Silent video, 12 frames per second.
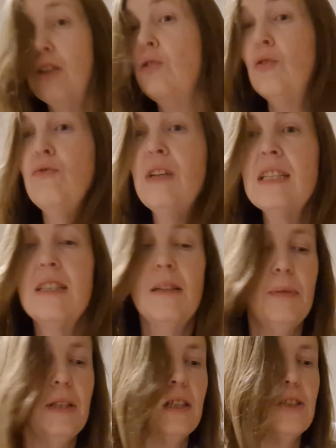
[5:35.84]
no
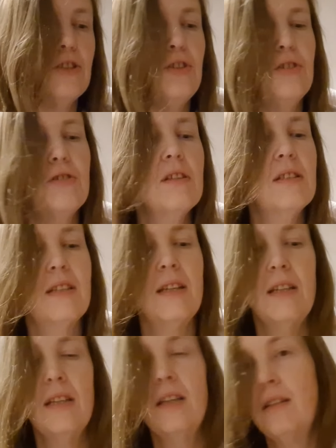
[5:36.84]
reasonable excuse
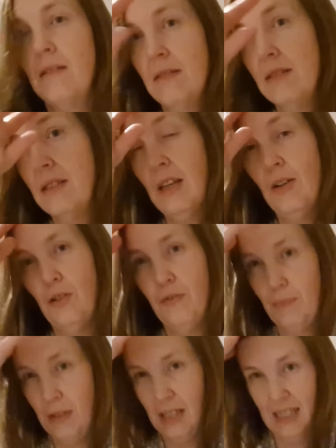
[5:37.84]
to stay
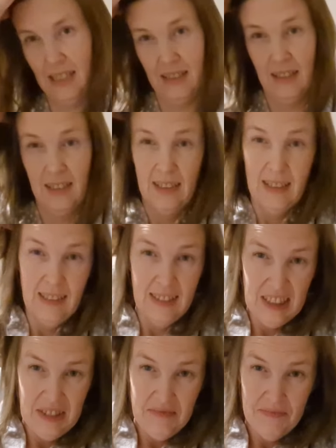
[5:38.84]
off plan.
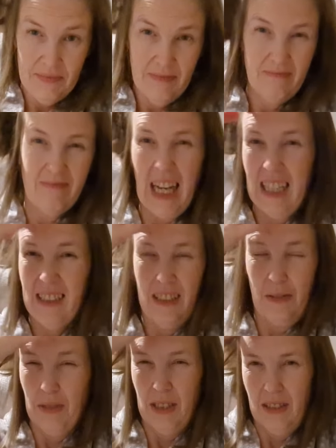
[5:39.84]

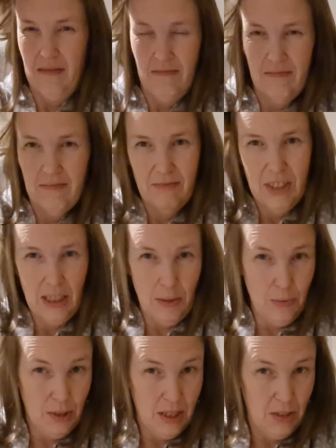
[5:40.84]
And I wasn't
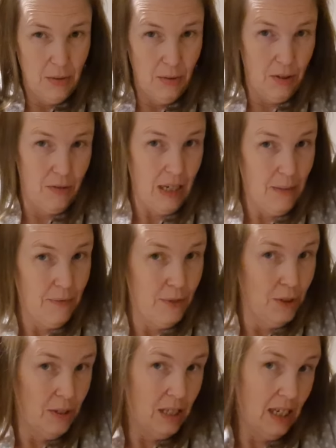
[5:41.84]
really wanting all the crap
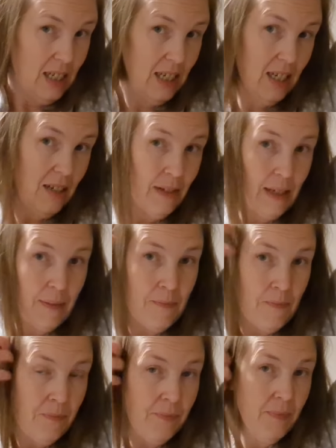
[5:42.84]
food then anyway.
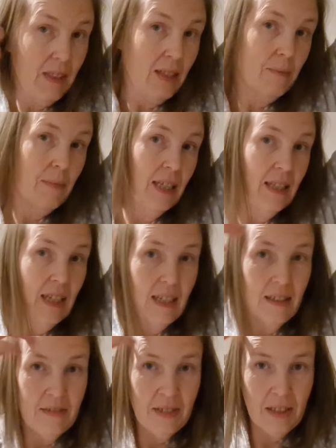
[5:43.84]
By
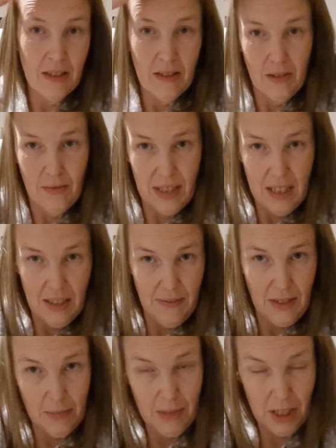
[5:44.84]
then, obviously
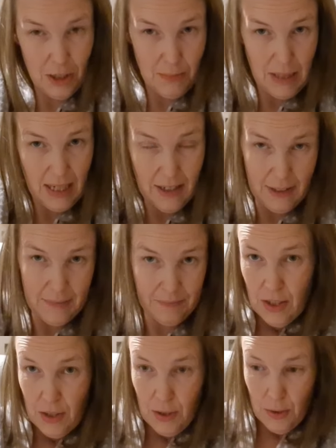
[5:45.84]
felt much better.
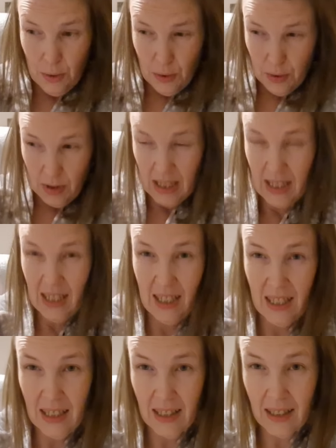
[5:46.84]
So,
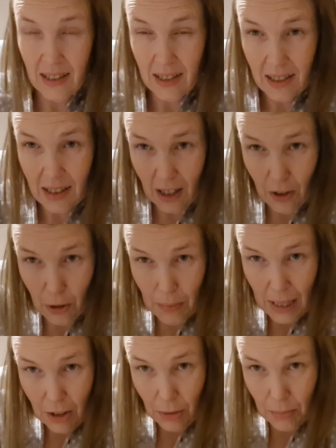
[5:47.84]
I got
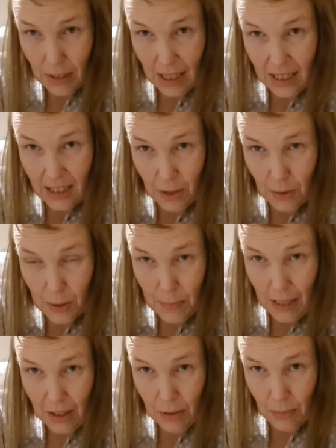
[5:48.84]
back on plan and I was
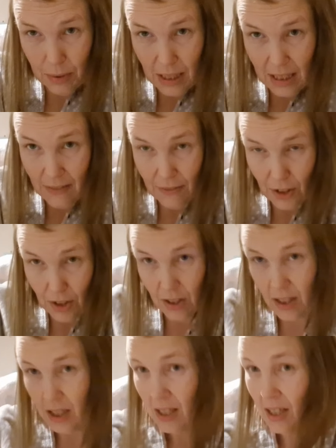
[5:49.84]
back on plan
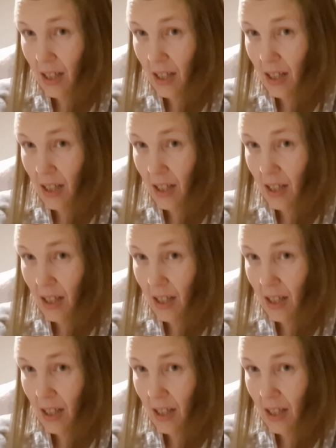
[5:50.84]
for